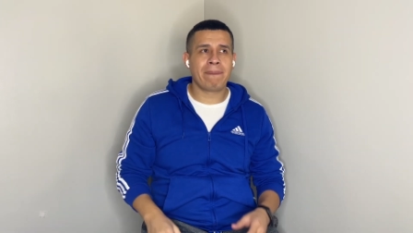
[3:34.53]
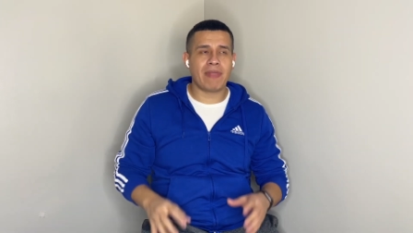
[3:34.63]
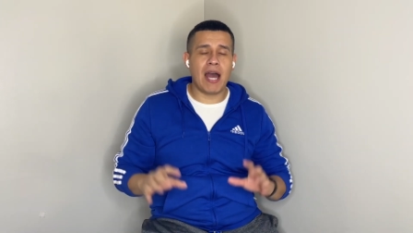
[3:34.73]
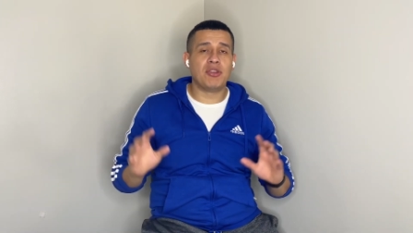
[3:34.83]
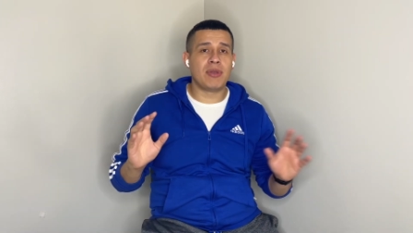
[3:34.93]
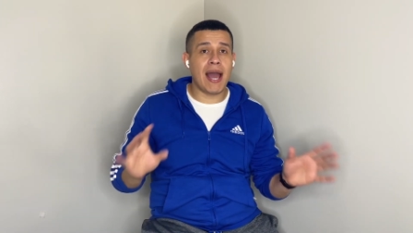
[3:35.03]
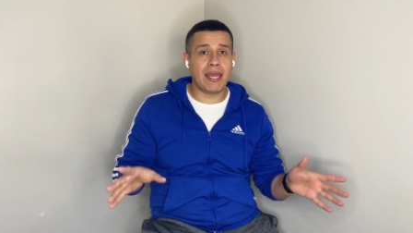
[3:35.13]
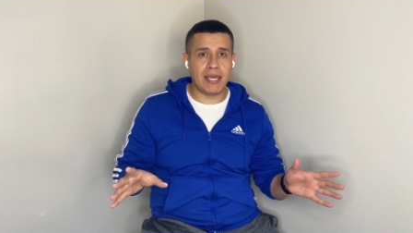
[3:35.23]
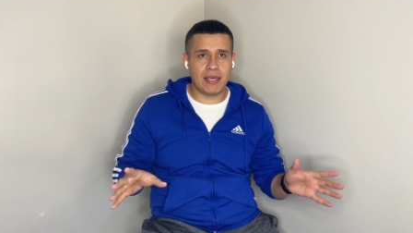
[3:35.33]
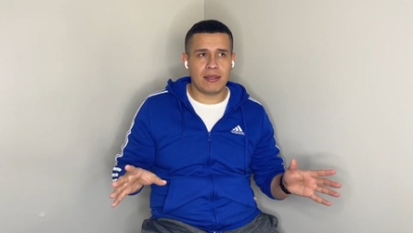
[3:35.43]
I do not
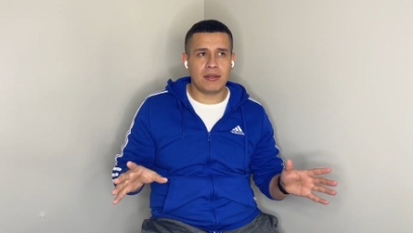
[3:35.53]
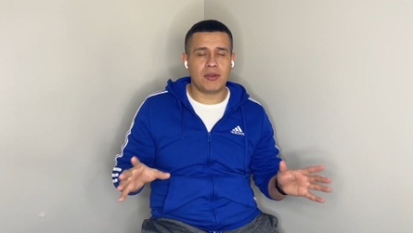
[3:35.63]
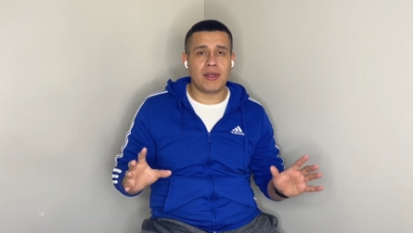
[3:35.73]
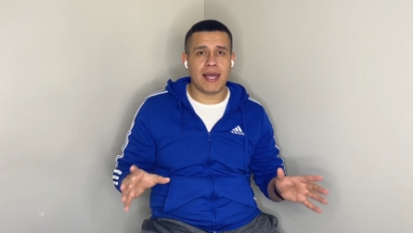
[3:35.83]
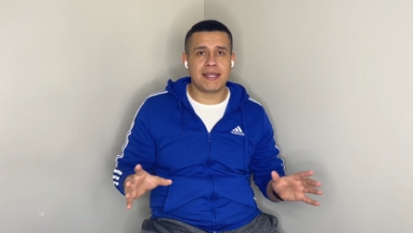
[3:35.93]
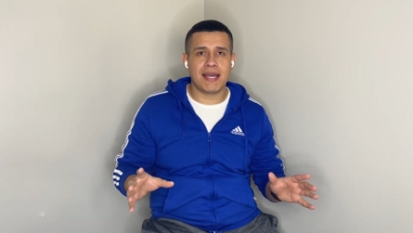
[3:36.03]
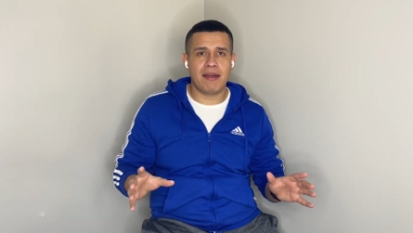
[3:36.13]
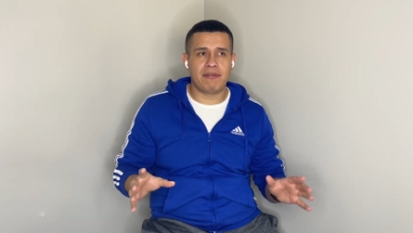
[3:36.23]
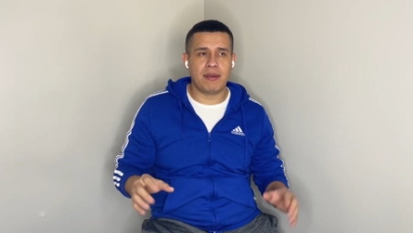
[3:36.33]
eat during that time frame.